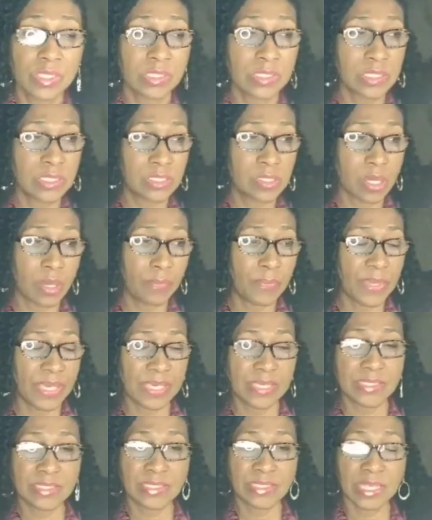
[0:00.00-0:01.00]
the
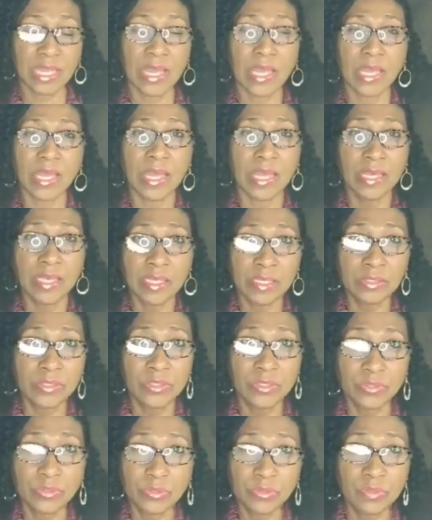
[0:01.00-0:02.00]
topics that I
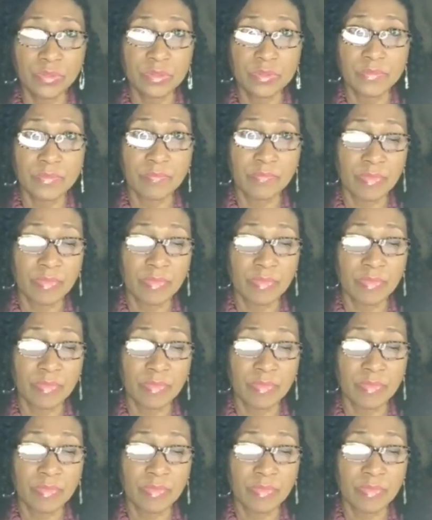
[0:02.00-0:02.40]
do,